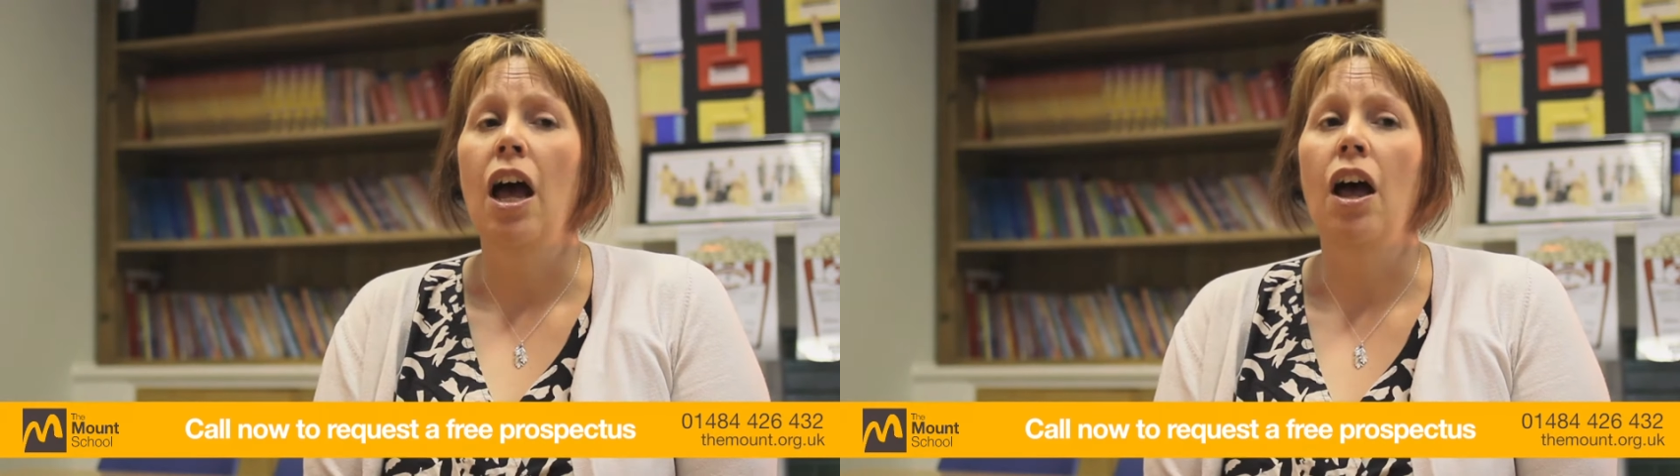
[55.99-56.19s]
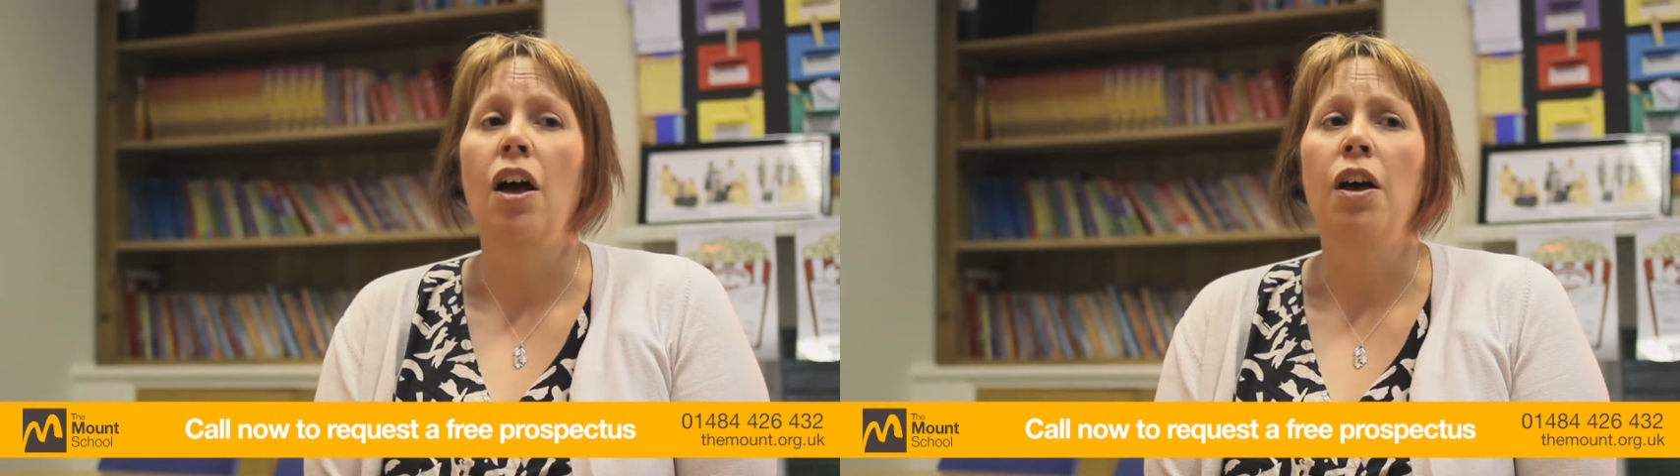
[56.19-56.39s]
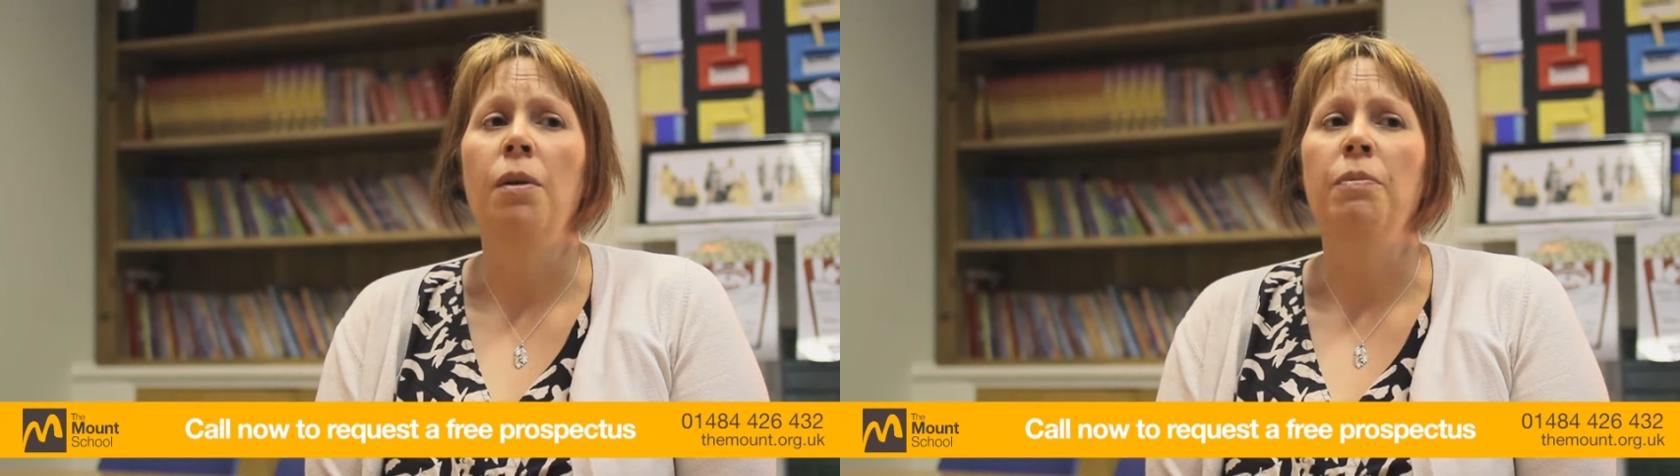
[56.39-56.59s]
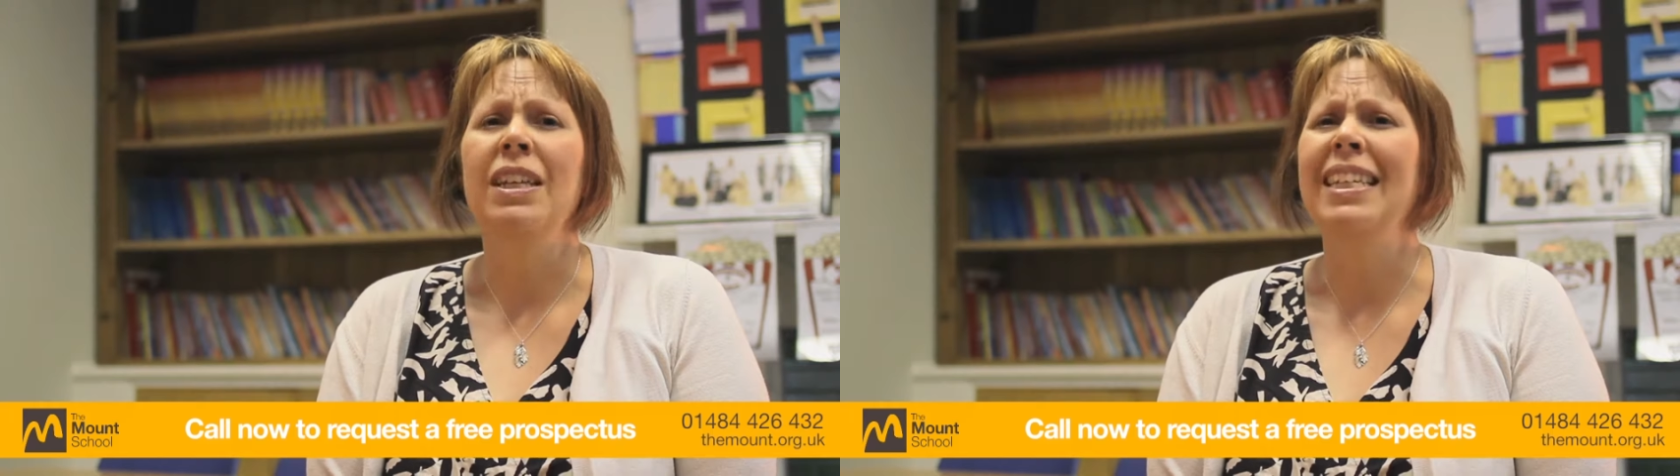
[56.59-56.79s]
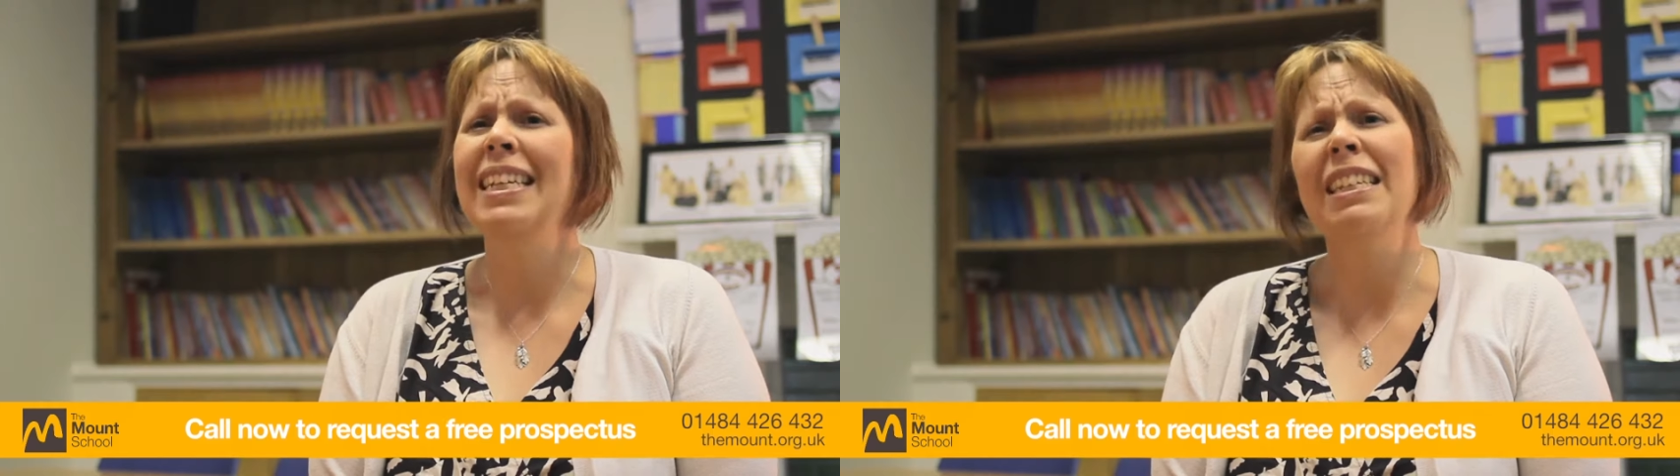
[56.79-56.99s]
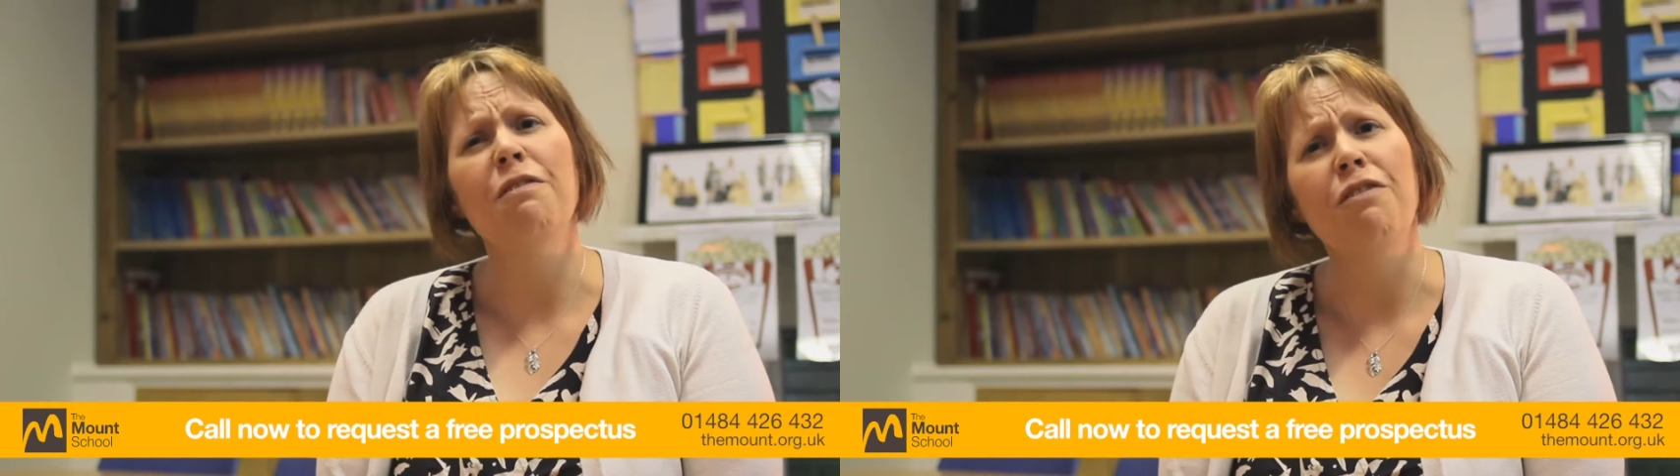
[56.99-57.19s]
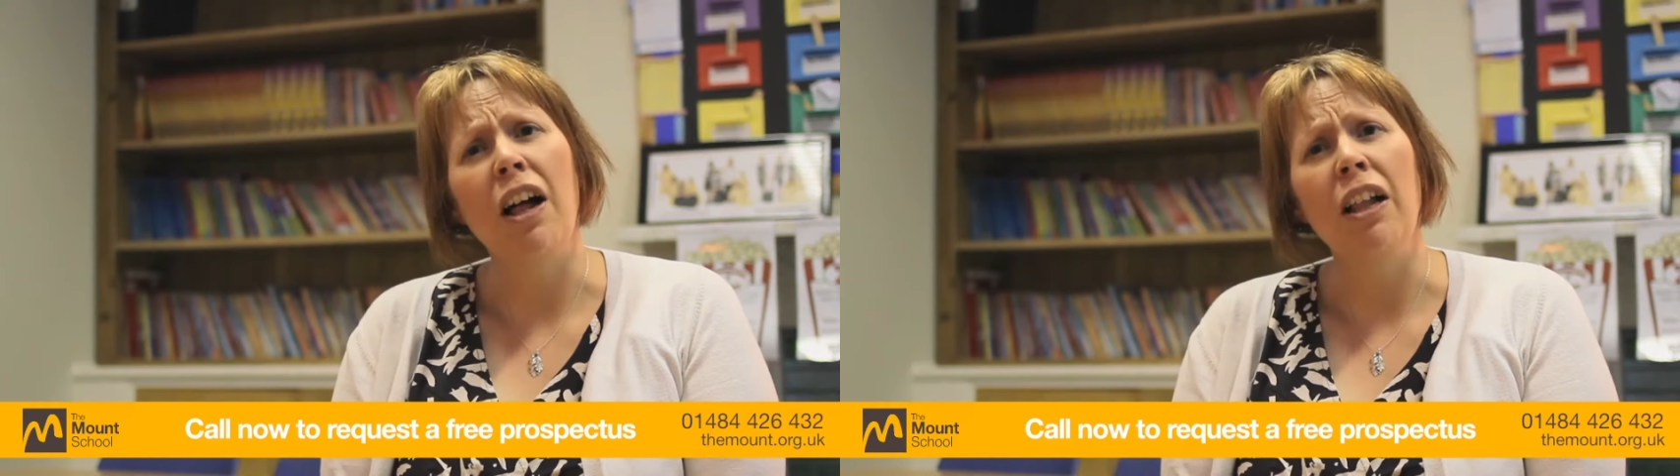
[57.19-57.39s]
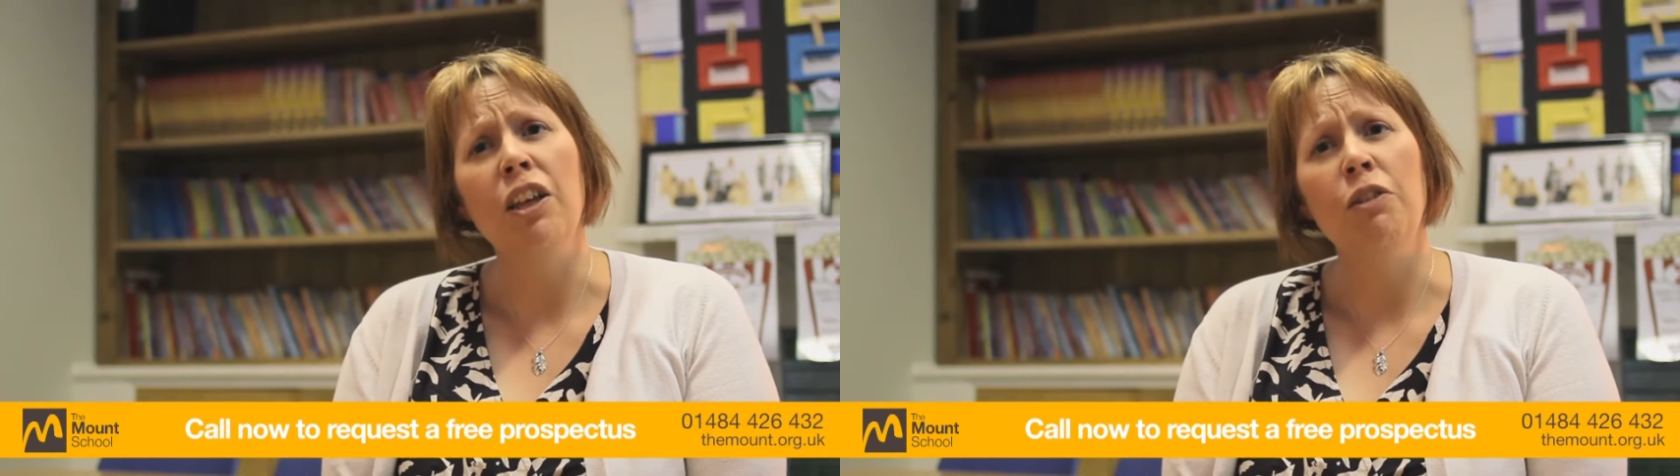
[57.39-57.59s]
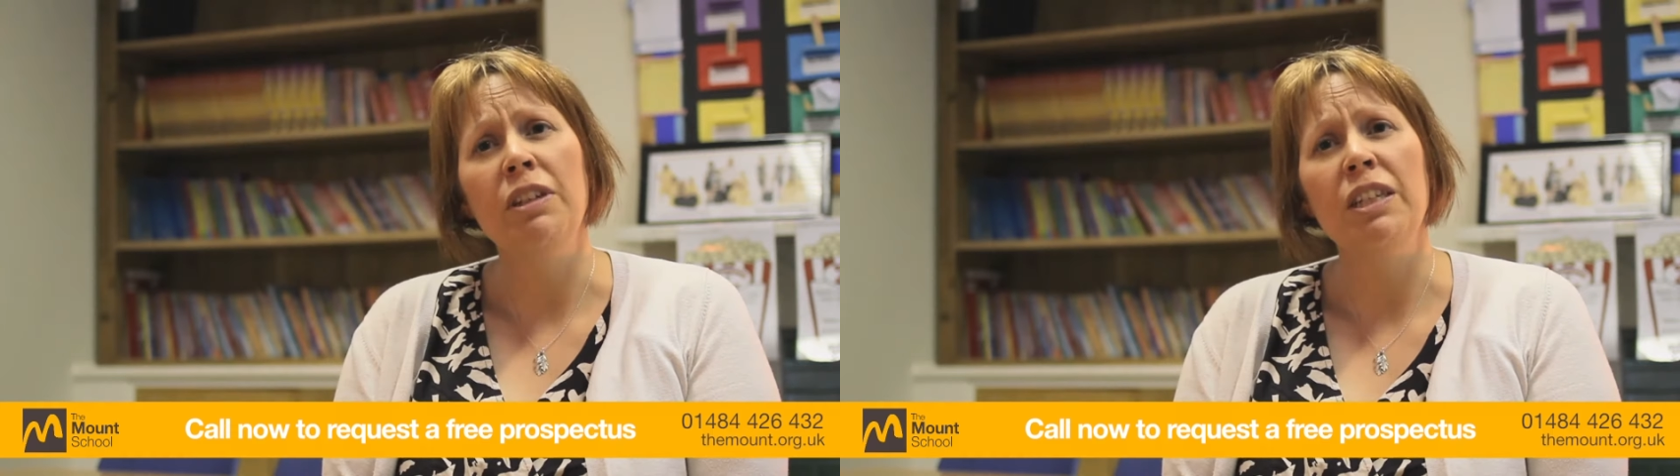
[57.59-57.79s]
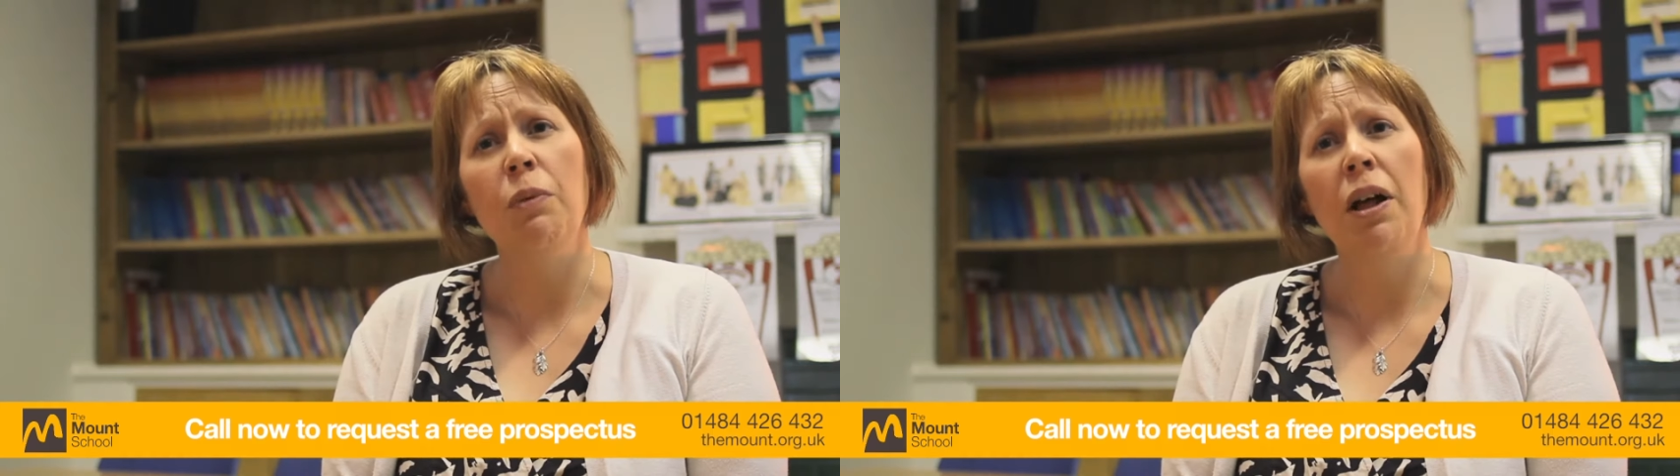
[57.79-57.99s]
the sense of value
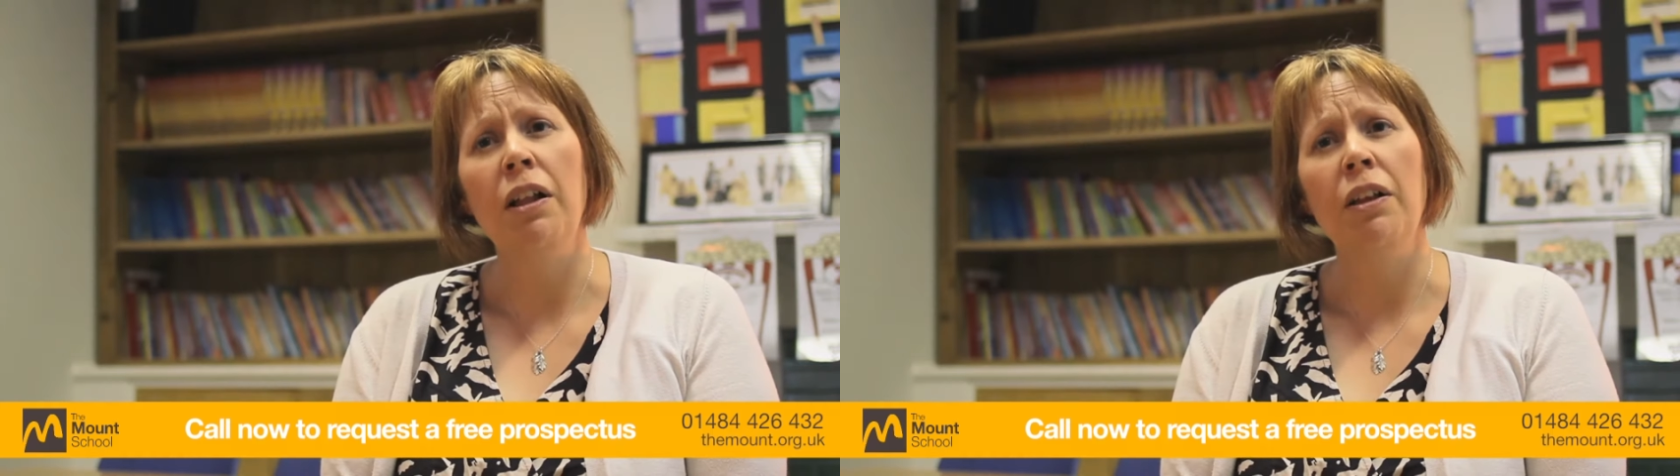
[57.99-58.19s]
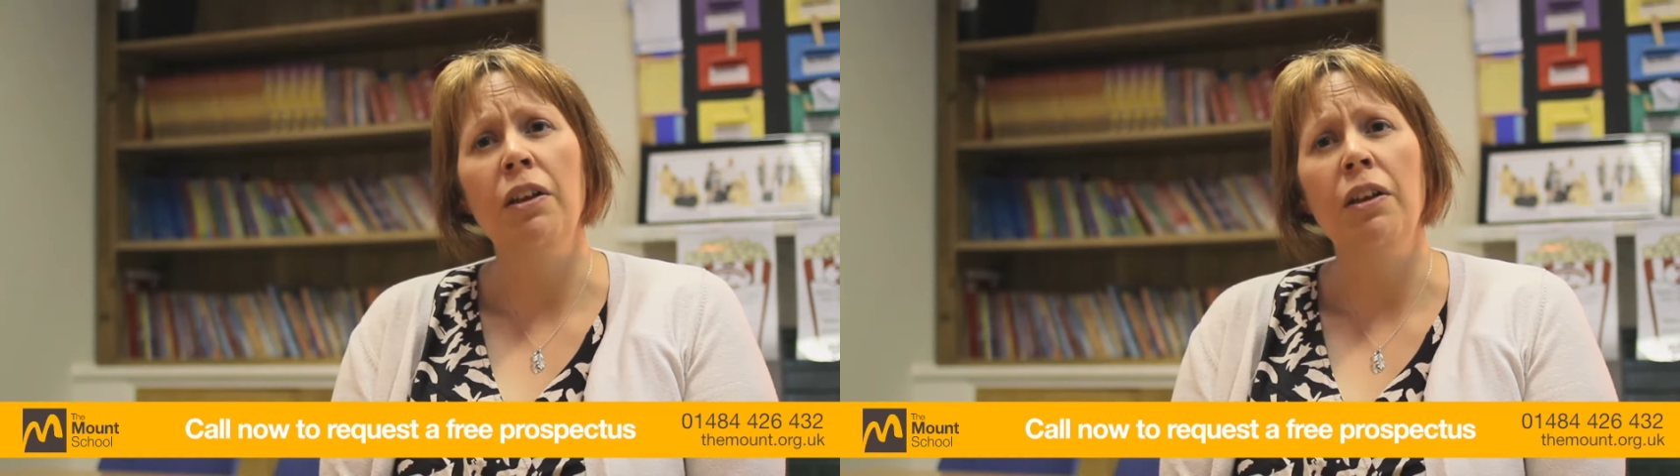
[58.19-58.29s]
as well.